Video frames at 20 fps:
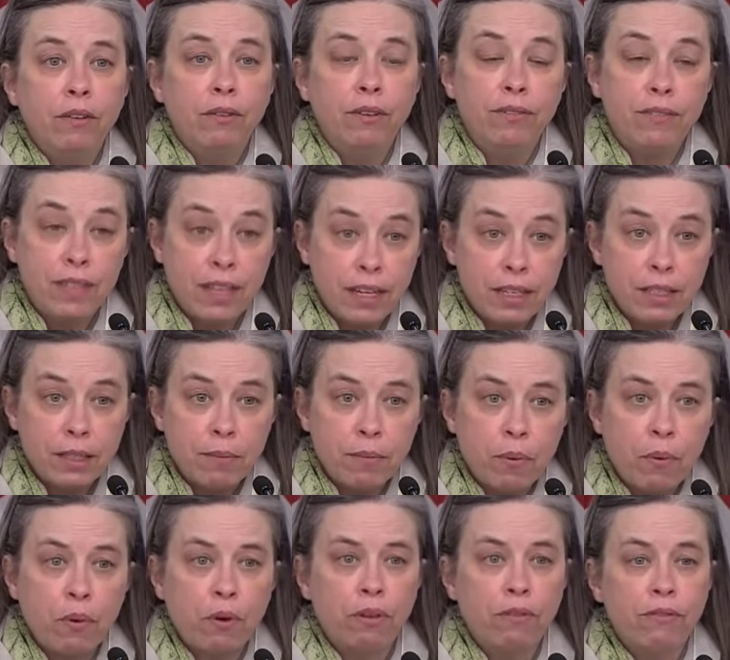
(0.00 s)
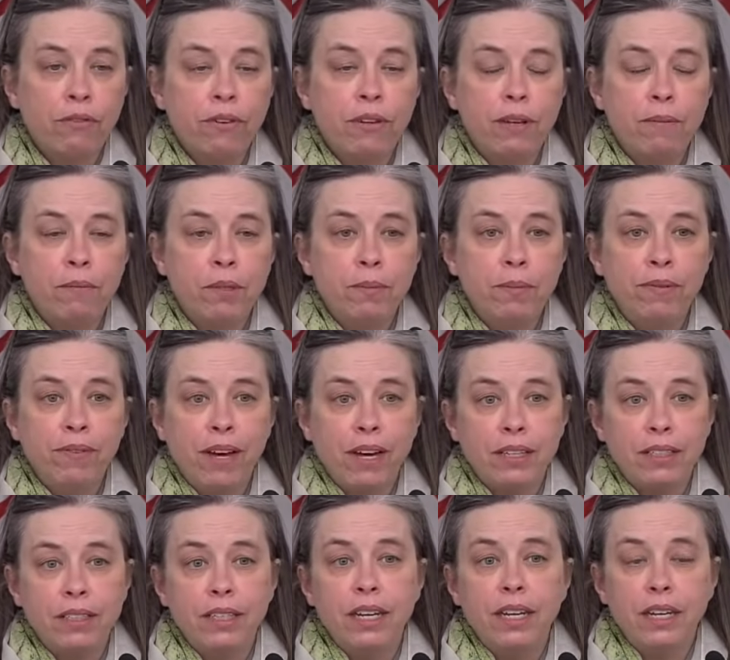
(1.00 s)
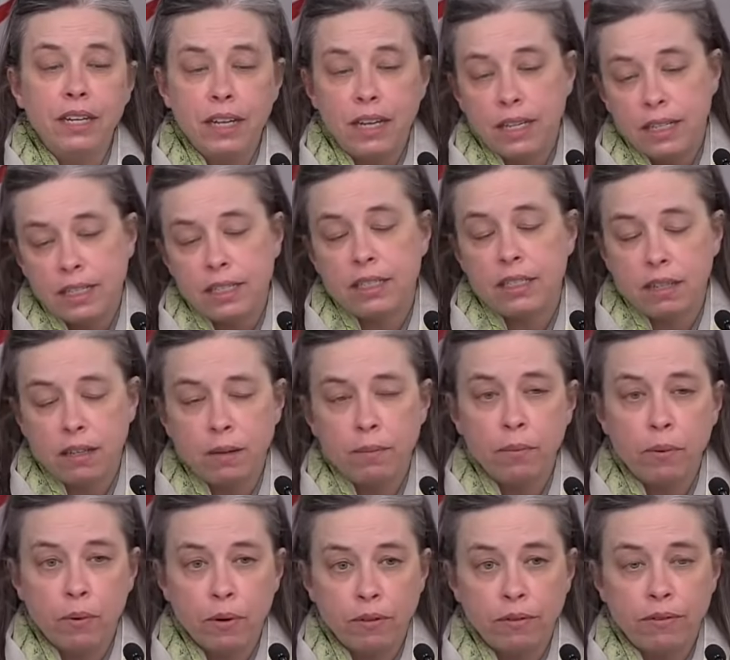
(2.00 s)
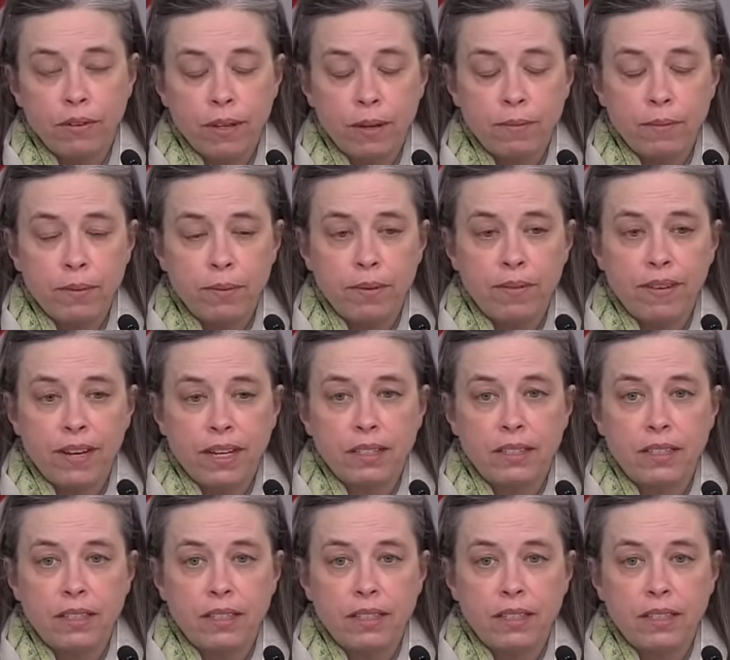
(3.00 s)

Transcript: We've said it's important for them to be vaccinated, and it's still important for them to be